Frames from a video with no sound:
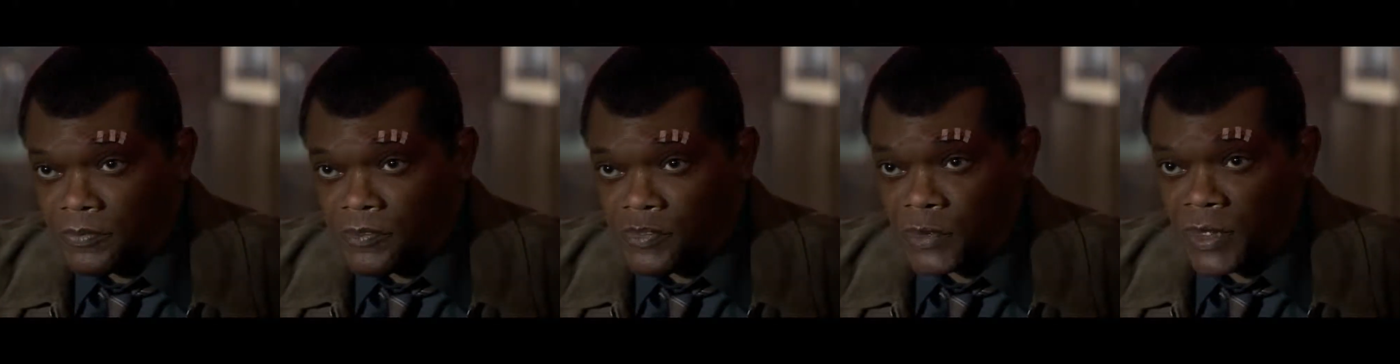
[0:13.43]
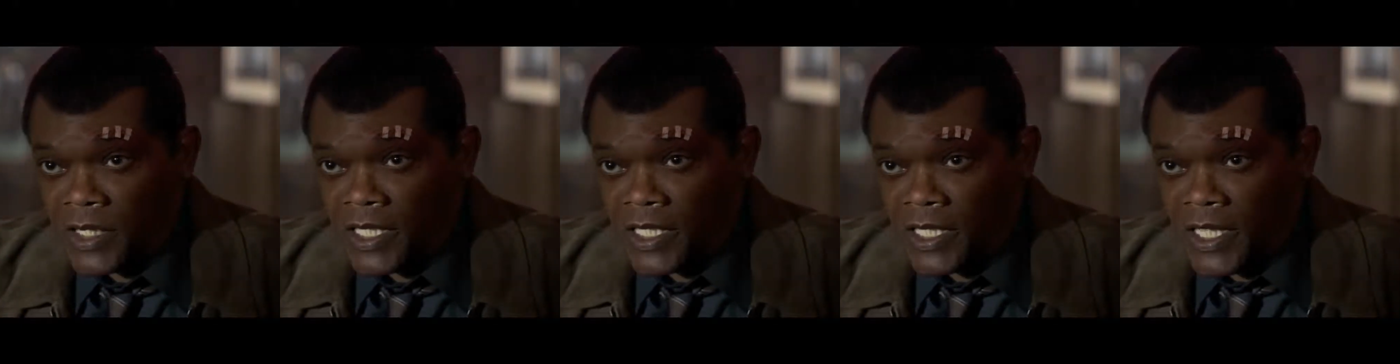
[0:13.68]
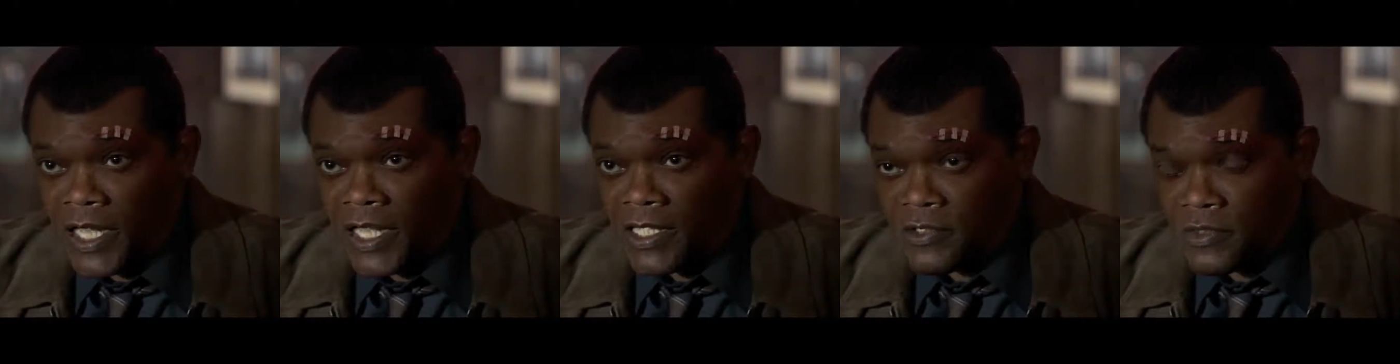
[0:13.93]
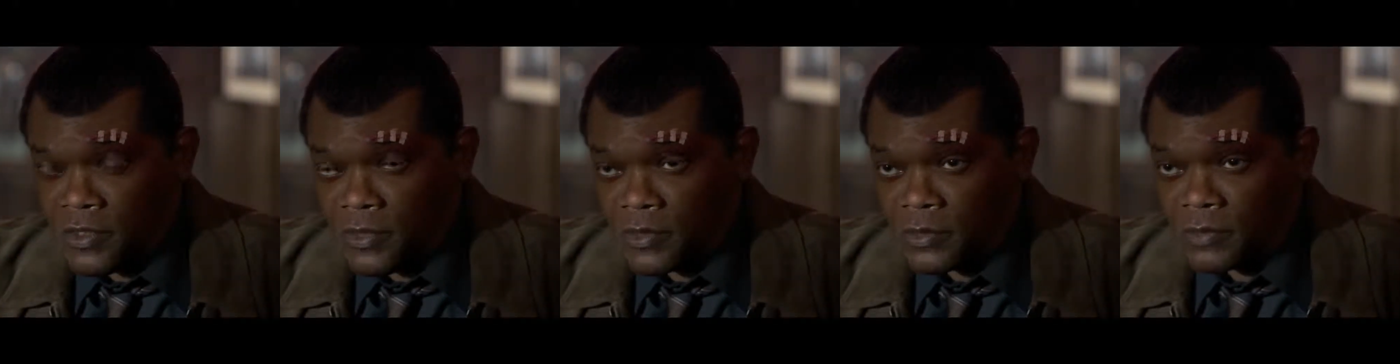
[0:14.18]
Straight out of high
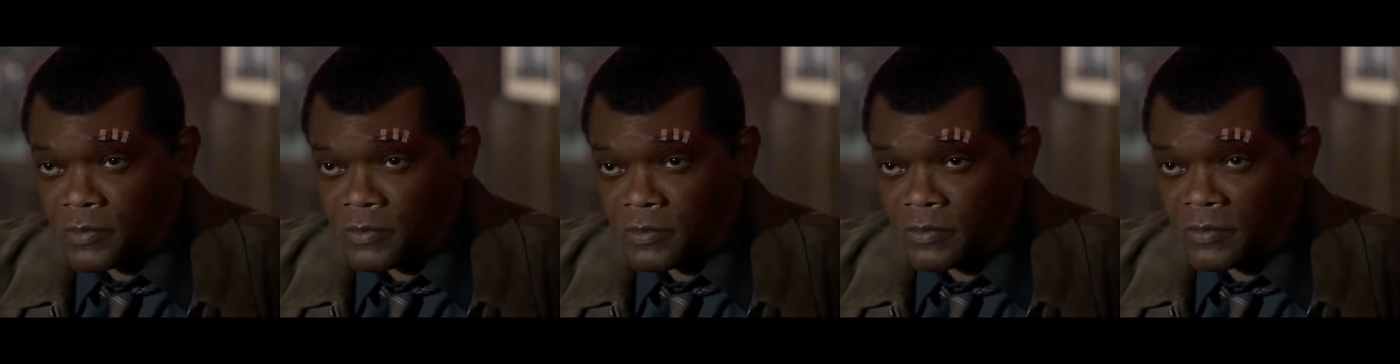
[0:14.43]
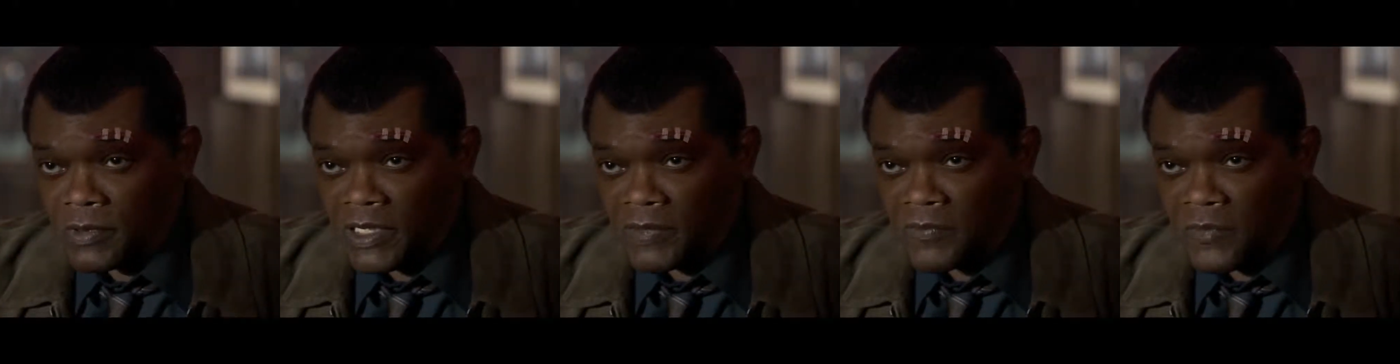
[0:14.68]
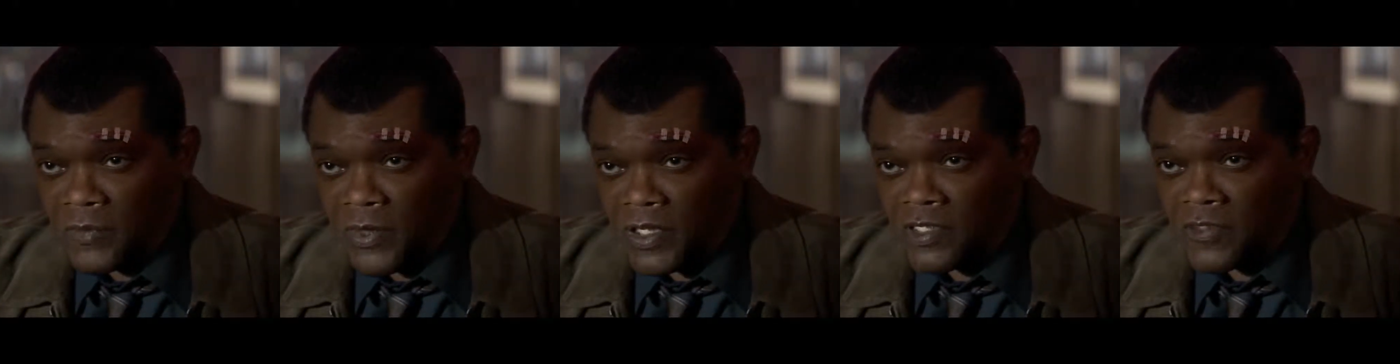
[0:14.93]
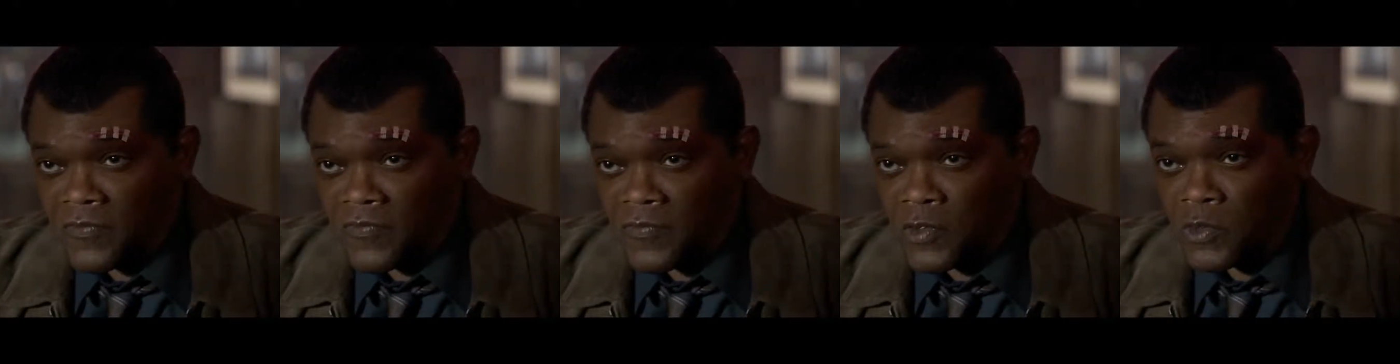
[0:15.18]
school. Left the
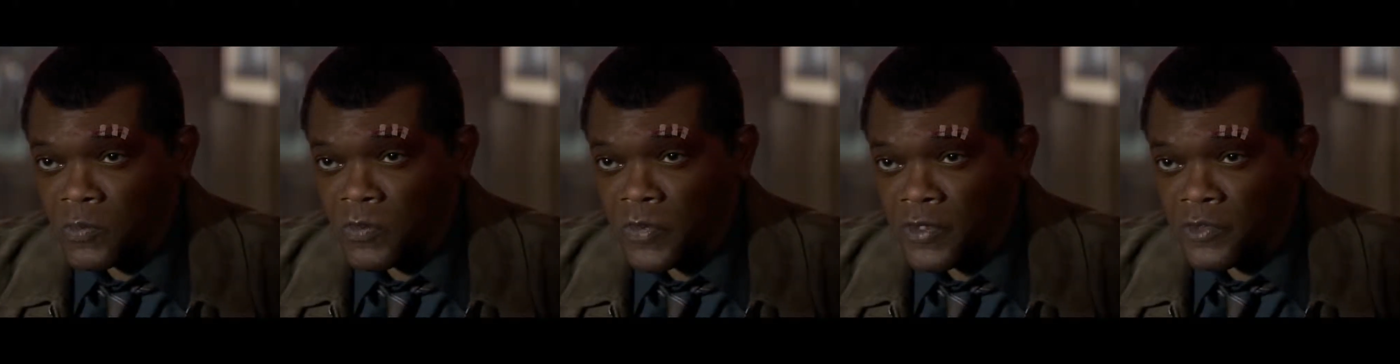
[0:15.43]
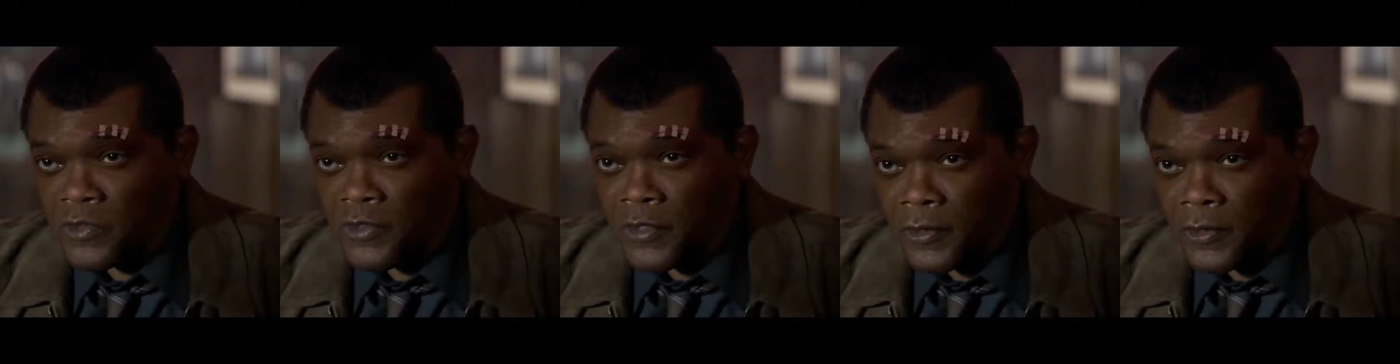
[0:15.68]
ranks of full bird